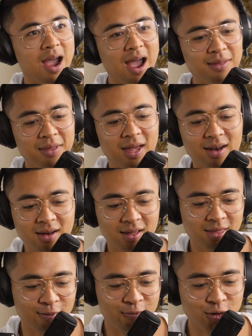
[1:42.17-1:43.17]
And then
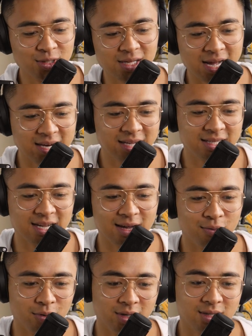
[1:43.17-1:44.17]
the first line he said
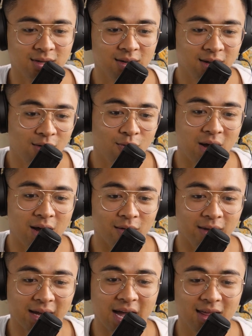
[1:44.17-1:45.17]
was, "Wow,
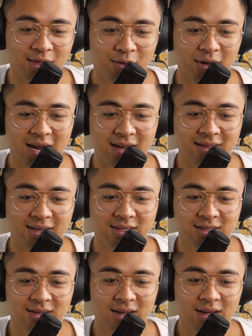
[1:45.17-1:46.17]
like I literally had
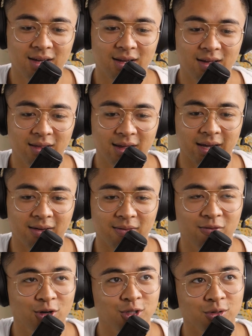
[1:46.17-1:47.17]
this." like
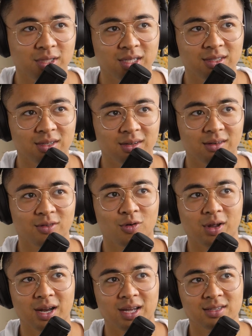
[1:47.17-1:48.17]
virtual assistant
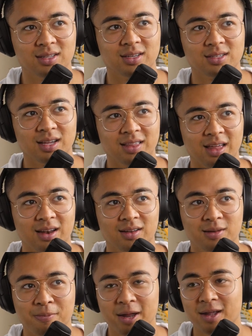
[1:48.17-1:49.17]
organize this and then
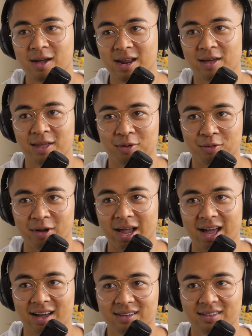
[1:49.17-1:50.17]
depending on how they would
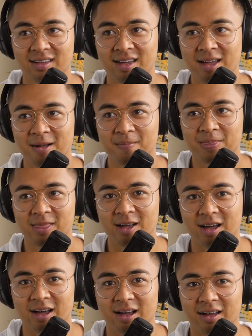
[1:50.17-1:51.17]
react
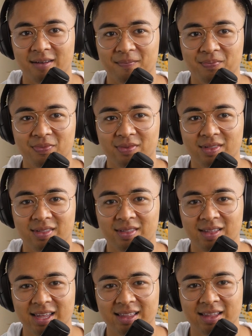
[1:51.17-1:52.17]
uh,
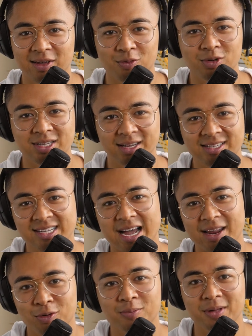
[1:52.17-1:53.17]
it would
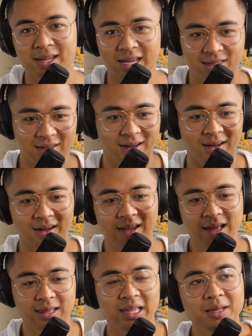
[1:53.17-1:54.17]
decide it would be like the
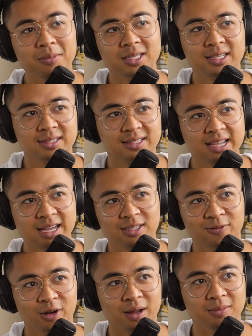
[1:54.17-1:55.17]
litmus test
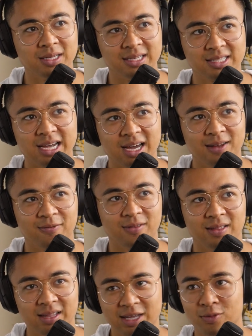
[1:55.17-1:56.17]
for him to decide if
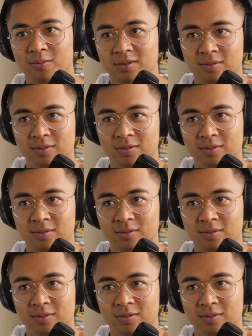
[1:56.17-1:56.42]
he would